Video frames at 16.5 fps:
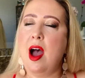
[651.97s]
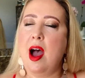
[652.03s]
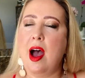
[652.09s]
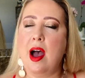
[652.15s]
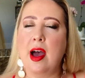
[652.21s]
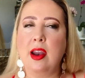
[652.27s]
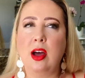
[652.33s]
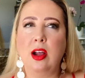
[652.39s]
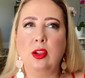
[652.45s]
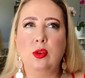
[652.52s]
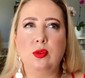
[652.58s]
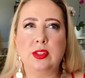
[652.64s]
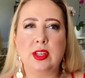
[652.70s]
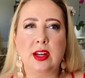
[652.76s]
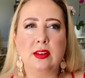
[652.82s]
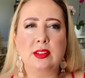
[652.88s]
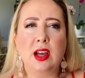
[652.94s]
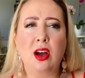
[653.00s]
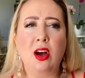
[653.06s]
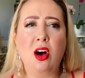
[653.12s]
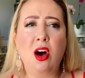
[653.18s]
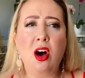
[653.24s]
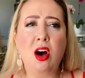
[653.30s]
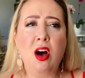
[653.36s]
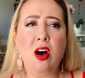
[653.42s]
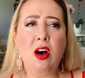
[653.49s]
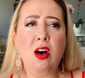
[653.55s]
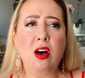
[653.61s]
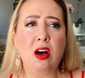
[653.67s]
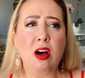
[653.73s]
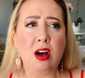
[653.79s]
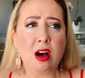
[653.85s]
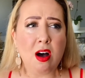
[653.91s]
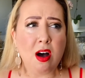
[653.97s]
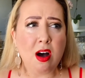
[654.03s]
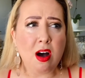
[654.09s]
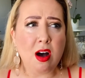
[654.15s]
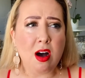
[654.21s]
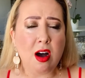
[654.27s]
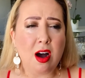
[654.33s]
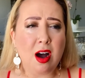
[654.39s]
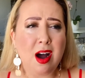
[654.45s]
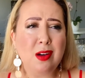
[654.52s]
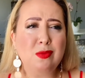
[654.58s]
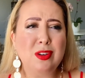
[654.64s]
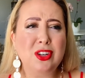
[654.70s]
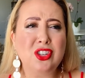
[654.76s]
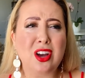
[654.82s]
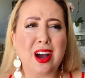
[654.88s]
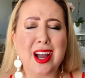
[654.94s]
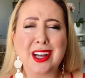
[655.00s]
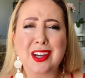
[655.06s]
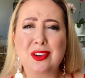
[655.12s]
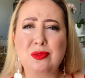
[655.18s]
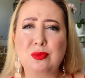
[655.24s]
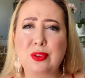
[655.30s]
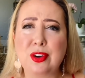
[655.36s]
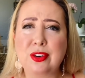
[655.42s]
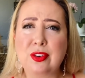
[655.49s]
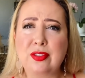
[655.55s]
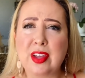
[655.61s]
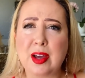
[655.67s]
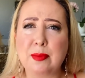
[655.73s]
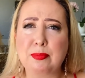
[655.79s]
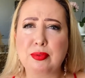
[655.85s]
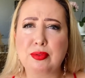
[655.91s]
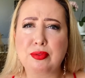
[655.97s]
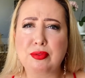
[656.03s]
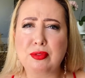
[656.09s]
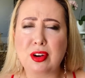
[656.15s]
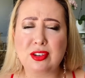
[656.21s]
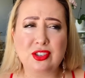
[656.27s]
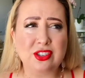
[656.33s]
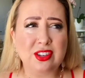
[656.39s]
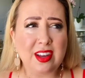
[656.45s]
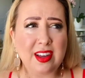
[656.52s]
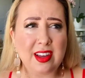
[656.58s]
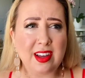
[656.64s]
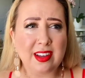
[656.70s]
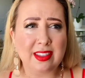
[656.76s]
And I looked at it, I was like, oh, I wish I could work on that project.